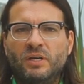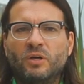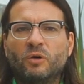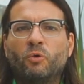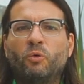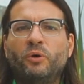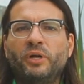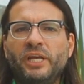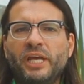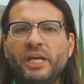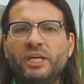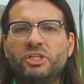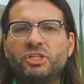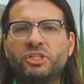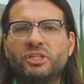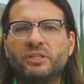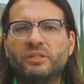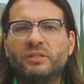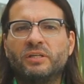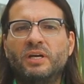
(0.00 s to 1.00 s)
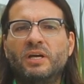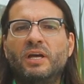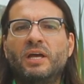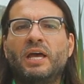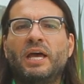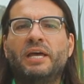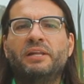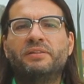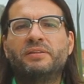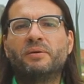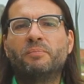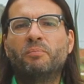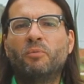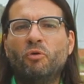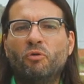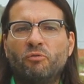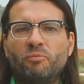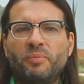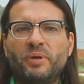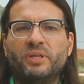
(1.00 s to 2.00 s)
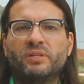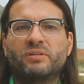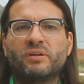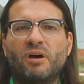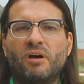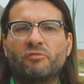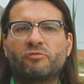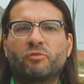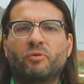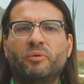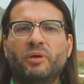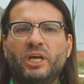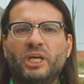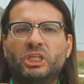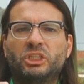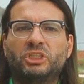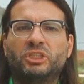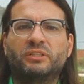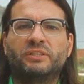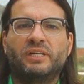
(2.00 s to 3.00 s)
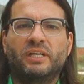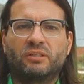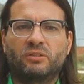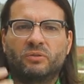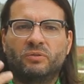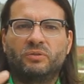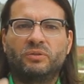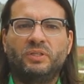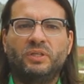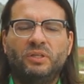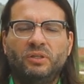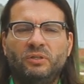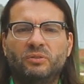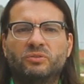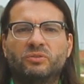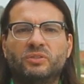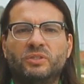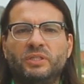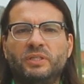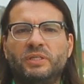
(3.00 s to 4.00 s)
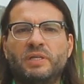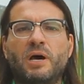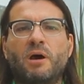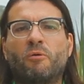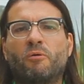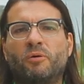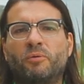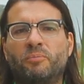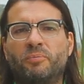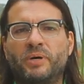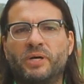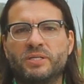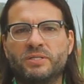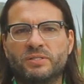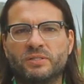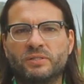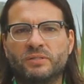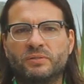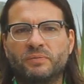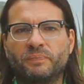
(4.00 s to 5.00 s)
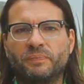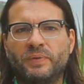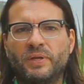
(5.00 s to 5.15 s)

Creation and the movement of creation that continues in our present.